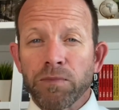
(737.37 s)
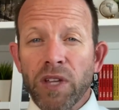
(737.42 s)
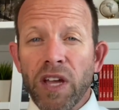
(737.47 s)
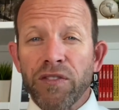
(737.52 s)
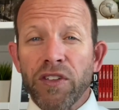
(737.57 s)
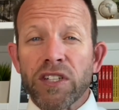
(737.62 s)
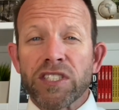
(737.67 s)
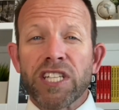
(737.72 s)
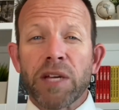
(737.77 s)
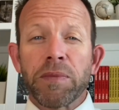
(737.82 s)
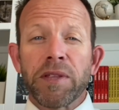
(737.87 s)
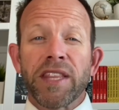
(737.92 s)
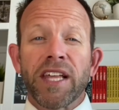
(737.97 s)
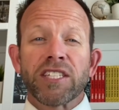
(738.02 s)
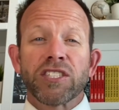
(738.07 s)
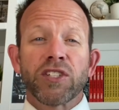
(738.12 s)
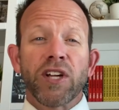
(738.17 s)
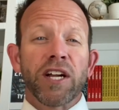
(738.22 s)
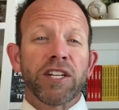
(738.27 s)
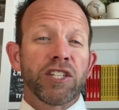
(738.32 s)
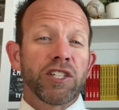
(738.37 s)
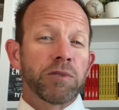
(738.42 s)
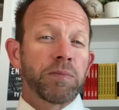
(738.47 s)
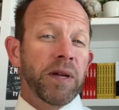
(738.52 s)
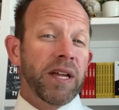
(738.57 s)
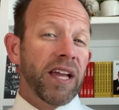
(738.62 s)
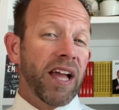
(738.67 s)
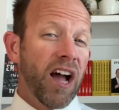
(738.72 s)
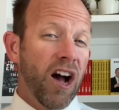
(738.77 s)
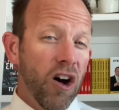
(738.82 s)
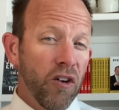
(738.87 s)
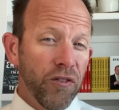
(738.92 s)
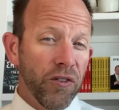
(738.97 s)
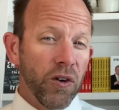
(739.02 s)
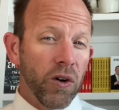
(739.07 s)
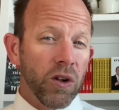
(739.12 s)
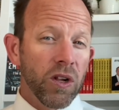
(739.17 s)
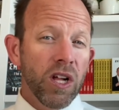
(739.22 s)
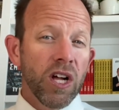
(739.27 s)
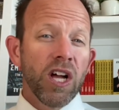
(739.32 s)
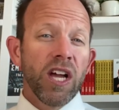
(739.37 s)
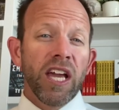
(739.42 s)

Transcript: If there's something that struck you as being helpful,